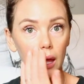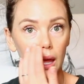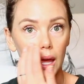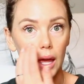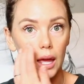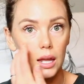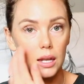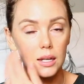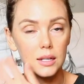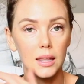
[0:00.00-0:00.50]

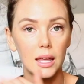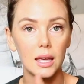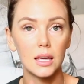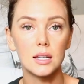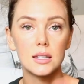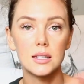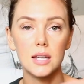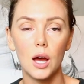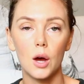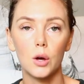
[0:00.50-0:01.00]
and they
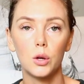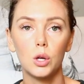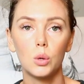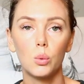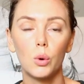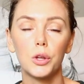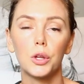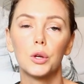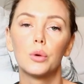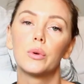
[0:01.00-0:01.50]
can tell you
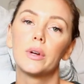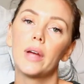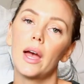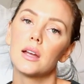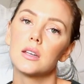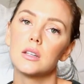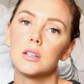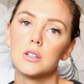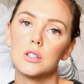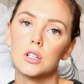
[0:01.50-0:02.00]
what you're
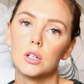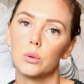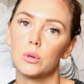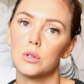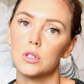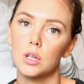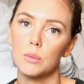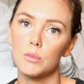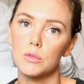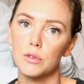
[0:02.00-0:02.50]
reacting to
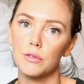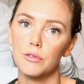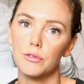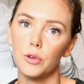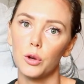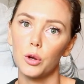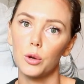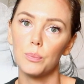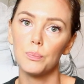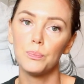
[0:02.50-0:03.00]
in terms of
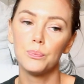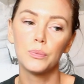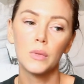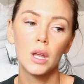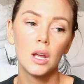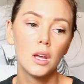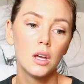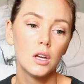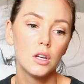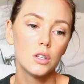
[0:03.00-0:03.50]
food.
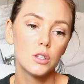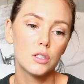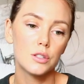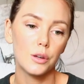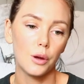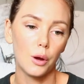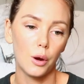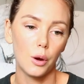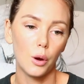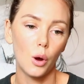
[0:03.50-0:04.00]

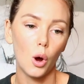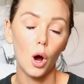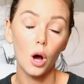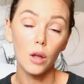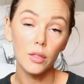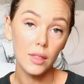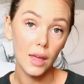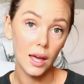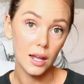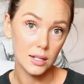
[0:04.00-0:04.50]
So
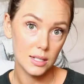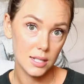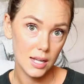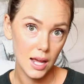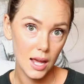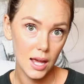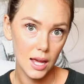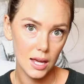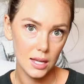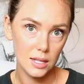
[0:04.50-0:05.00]
on that
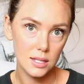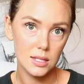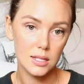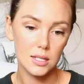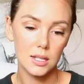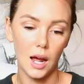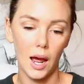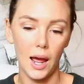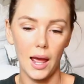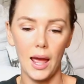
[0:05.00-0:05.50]

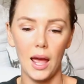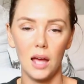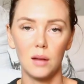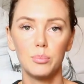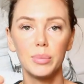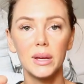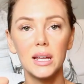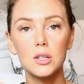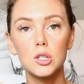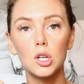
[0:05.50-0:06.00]
test, I
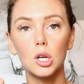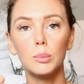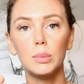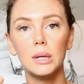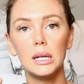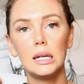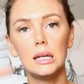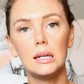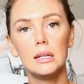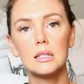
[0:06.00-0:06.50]
had pinto
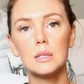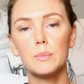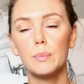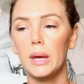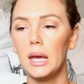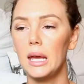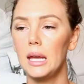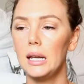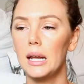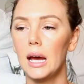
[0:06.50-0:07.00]
beans,
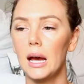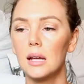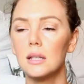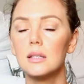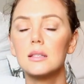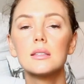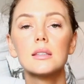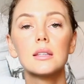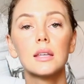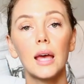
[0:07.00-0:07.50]

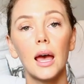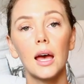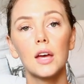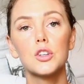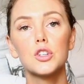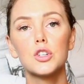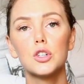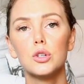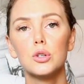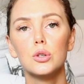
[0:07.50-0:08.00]
peanuts,
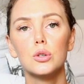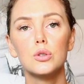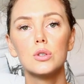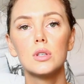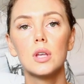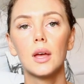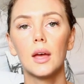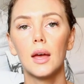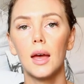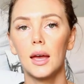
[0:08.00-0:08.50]

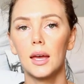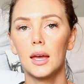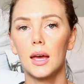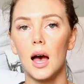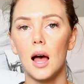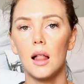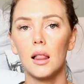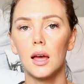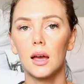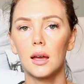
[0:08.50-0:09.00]
cashews, and
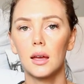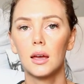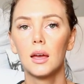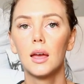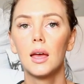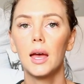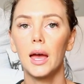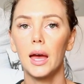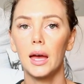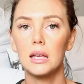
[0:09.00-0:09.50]
garlic
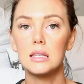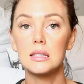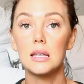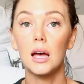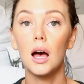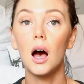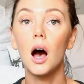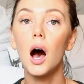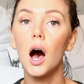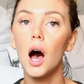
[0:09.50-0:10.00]
as
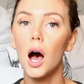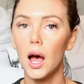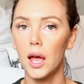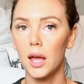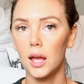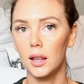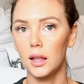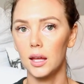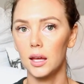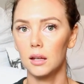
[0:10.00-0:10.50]

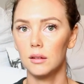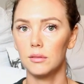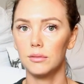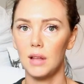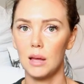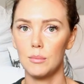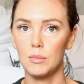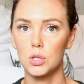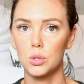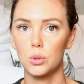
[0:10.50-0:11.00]
highly
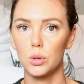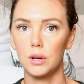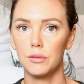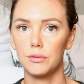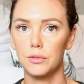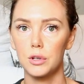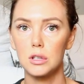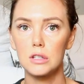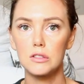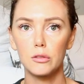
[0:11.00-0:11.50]
inflammatory
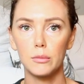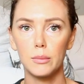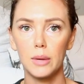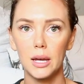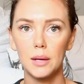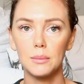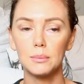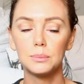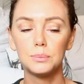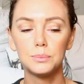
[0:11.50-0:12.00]
foods for
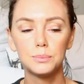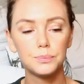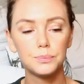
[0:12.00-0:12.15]
me.